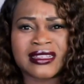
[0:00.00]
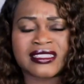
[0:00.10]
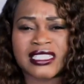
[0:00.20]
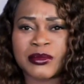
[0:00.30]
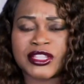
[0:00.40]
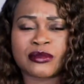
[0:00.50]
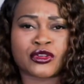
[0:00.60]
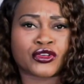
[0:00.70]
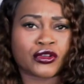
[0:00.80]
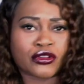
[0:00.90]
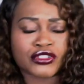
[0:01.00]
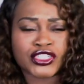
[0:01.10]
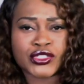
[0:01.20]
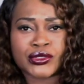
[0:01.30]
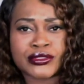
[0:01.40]
Some of them are girl
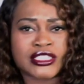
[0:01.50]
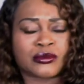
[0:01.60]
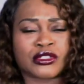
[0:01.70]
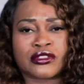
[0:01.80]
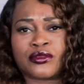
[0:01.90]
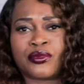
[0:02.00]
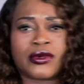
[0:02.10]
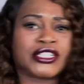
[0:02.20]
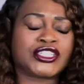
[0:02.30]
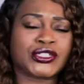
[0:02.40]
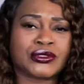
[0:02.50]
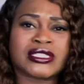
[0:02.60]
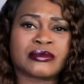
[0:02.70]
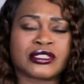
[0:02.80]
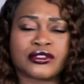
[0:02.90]
shoes. Some are little boy shoes.
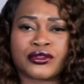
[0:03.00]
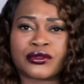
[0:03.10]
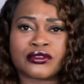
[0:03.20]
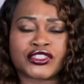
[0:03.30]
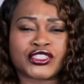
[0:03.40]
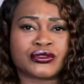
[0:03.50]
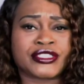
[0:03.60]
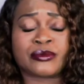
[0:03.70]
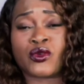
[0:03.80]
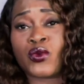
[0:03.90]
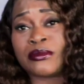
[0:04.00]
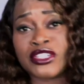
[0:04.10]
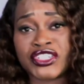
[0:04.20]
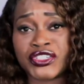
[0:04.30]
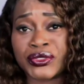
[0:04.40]
Some are little girl shoes. Some are
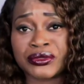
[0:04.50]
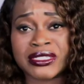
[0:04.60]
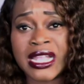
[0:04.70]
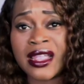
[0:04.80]
women's shoes.